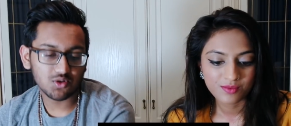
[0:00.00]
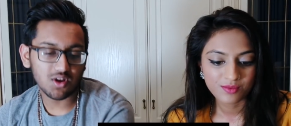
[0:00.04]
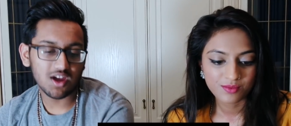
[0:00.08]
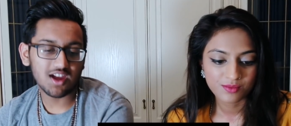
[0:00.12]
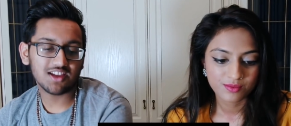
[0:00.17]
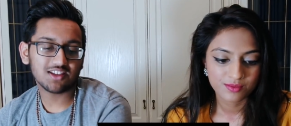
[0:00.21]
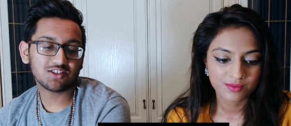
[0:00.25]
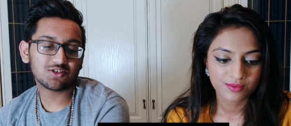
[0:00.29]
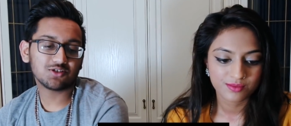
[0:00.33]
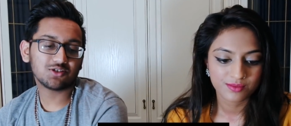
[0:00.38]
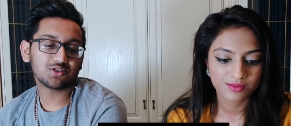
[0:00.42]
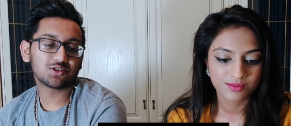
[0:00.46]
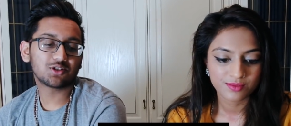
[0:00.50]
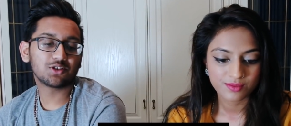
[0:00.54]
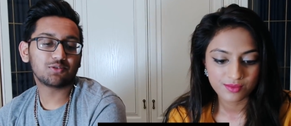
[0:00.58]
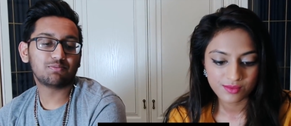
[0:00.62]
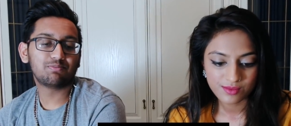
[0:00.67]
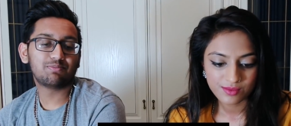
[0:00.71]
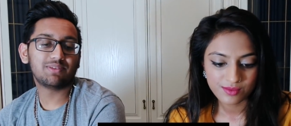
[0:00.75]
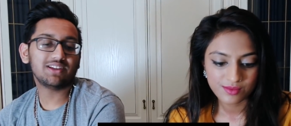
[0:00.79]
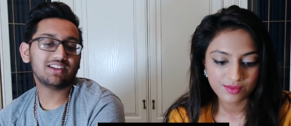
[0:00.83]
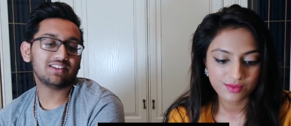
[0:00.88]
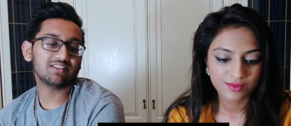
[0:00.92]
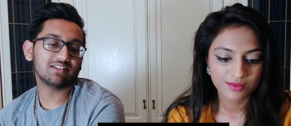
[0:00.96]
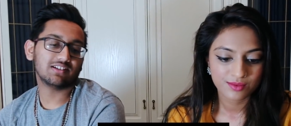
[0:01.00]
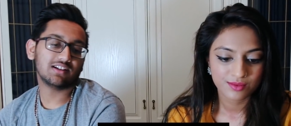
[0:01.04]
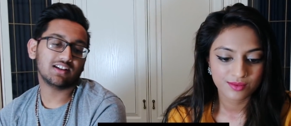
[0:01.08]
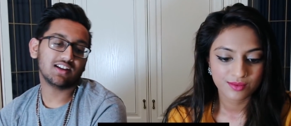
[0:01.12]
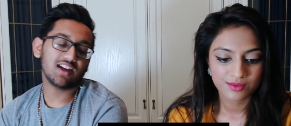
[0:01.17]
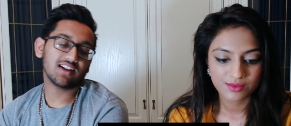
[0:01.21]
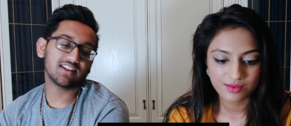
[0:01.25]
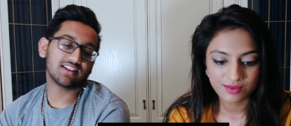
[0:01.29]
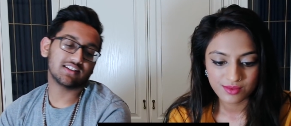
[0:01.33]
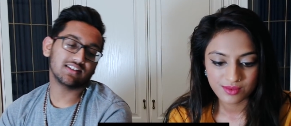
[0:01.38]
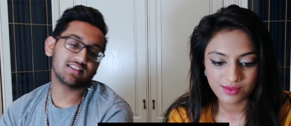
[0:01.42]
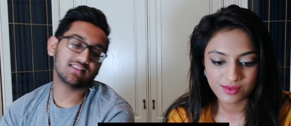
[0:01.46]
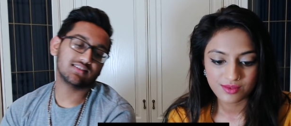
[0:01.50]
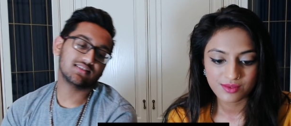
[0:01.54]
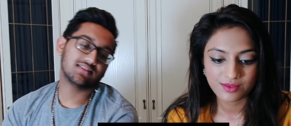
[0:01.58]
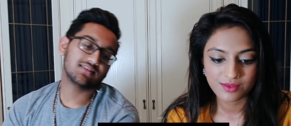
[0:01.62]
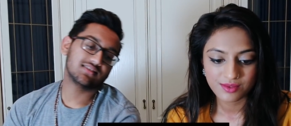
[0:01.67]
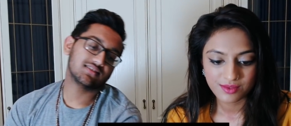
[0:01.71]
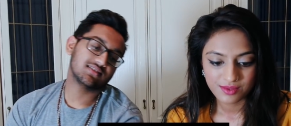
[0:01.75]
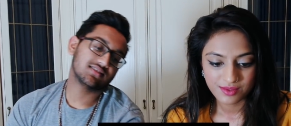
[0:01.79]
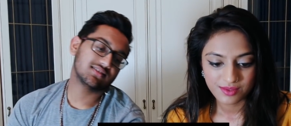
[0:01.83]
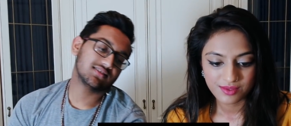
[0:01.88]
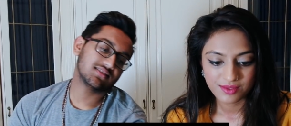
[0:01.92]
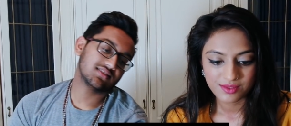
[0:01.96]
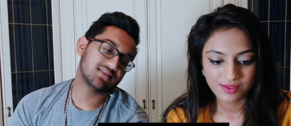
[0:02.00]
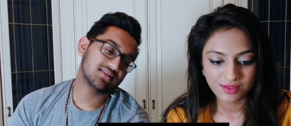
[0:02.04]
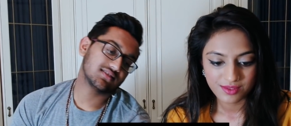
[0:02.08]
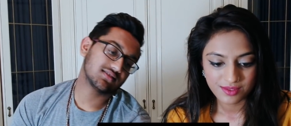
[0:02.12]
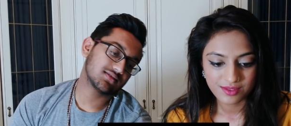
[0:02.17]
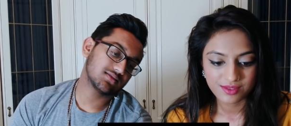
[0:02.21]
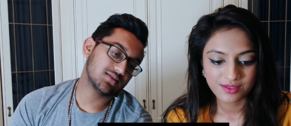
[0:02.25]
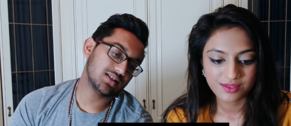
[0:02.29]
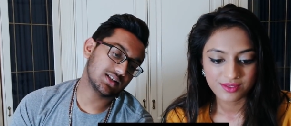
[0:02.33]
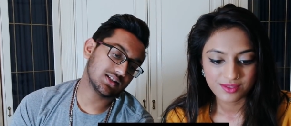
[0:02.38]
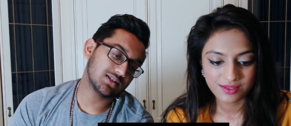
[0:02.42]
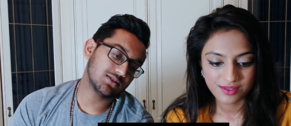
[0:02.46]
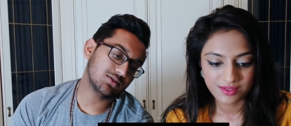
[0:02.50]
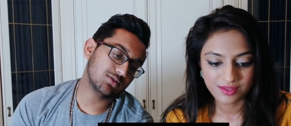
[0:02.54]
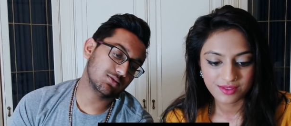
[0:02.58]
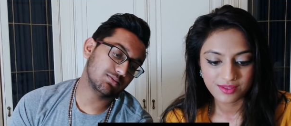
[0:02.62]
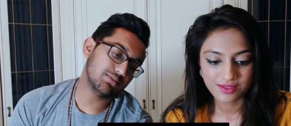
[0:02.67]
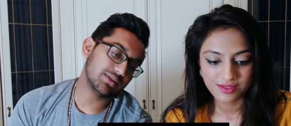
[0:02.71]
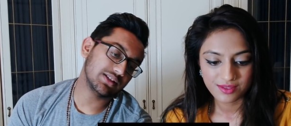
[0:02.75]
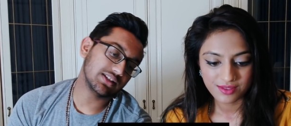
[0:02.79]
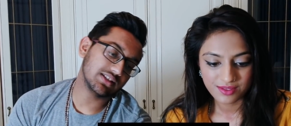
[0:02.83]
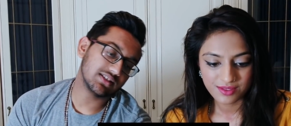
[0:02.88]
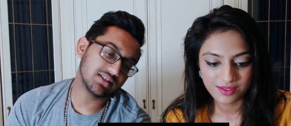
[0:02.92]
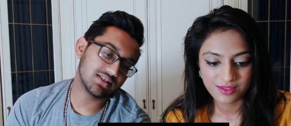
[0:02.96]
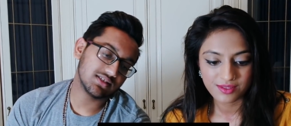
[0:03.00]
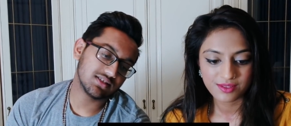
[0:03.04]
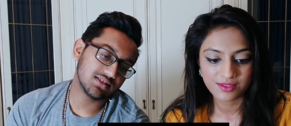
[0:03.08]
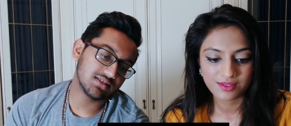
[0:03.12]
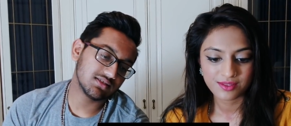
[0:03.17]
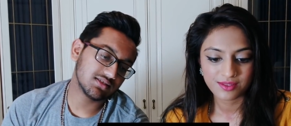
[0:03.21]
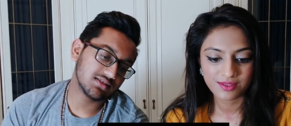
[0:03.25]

Speaker 1: quite. It's got a good beat though. I like it. It's quite a cool beat.